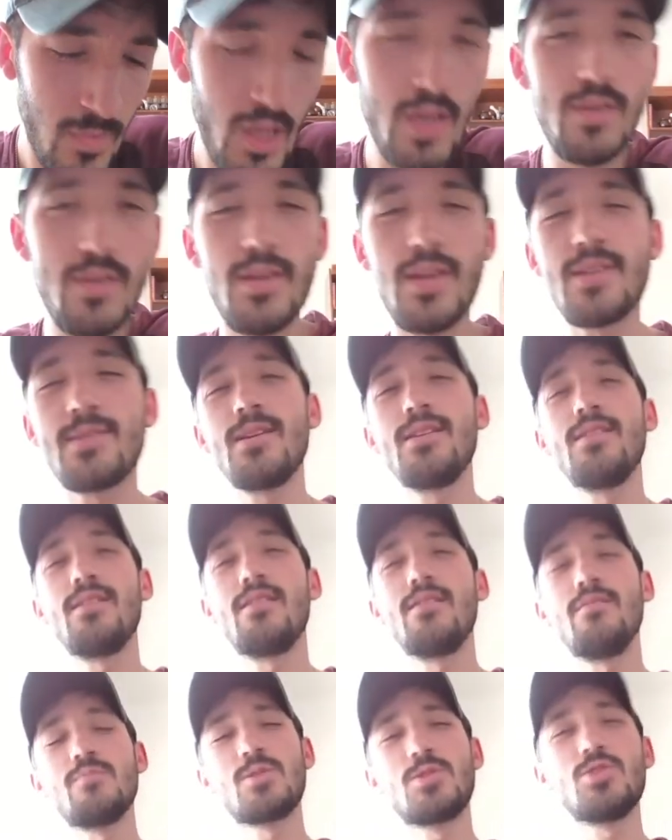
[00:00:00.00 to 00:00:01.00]
They say
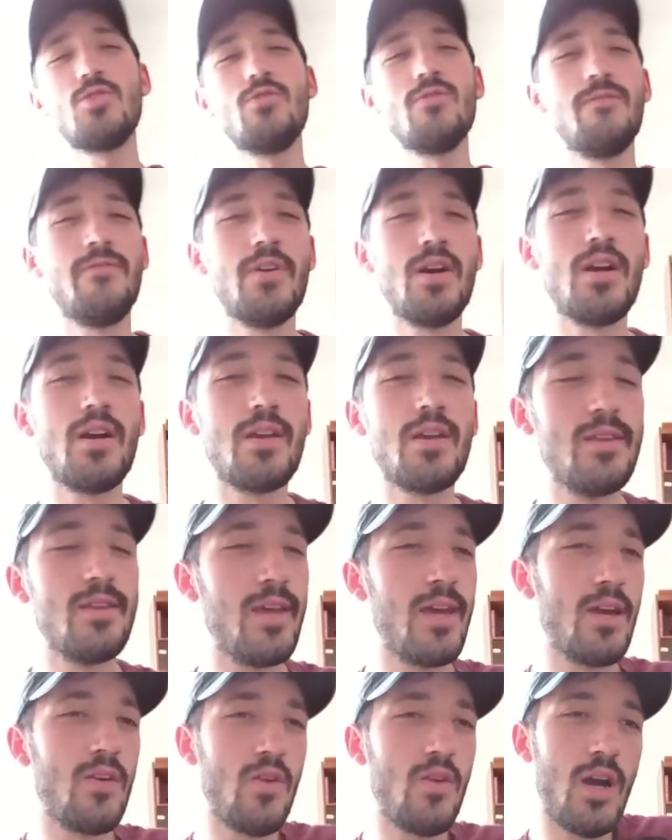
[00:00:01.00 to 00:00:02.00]
that I'm so fine.
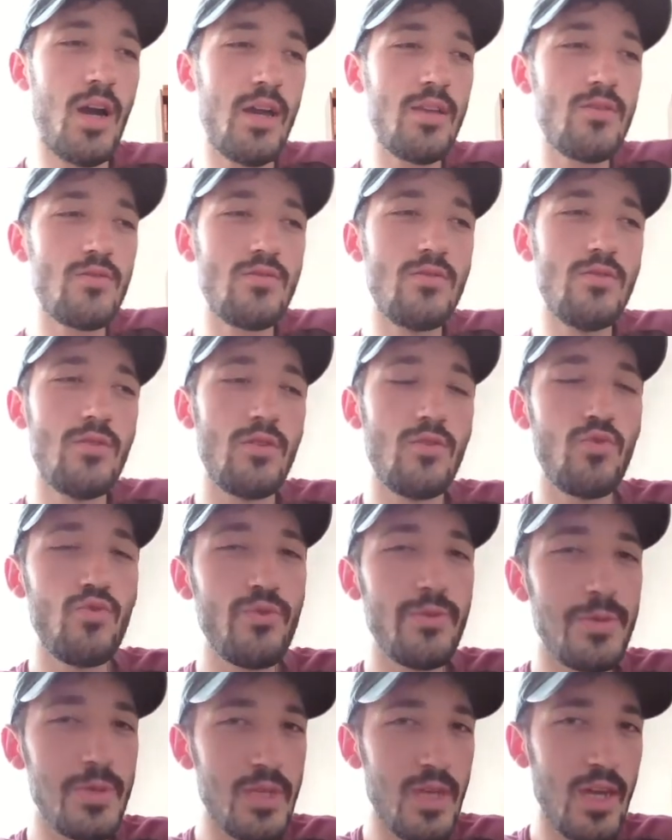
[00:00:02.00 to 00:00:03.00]
Now, I don't know
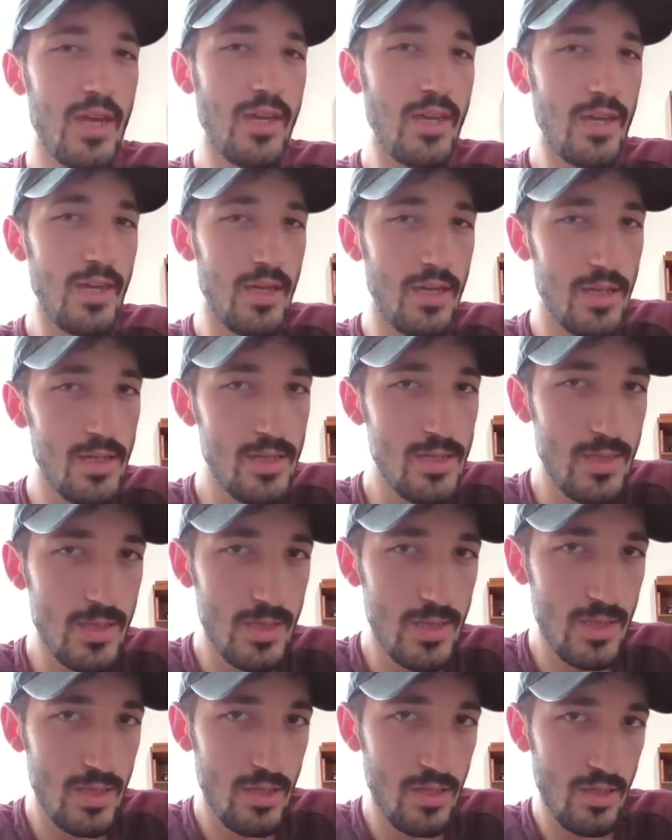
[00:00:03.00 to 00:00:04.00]
who they is,